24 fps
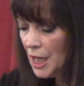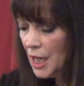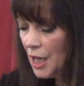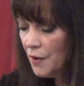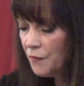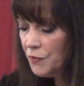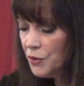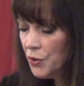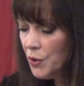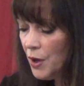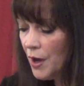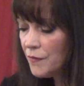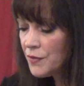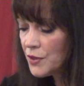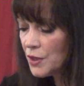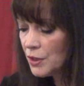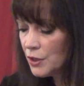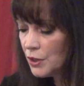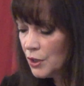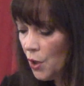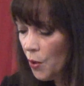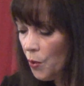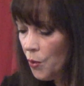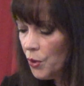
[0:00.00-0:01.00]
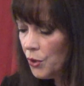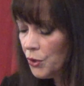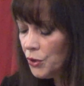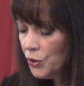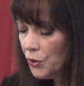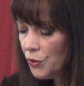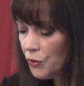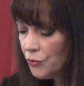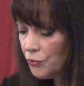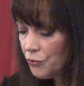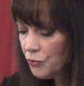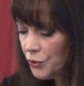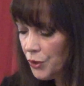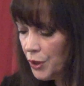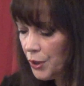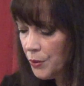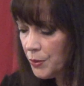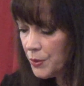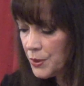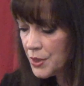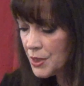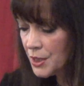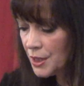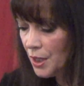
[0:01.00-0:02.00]
If you have to lower your
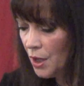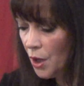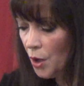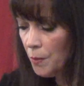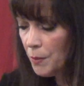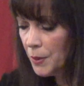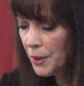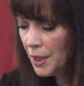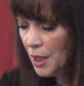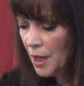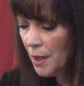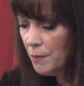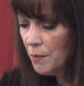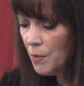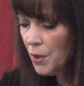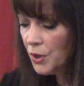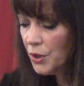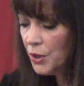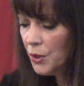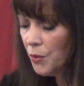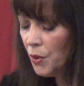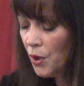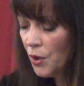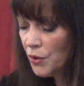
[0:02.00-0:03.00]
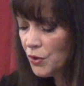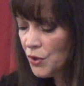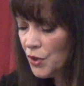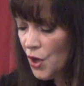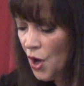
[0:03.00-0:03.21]
frequency or become what you are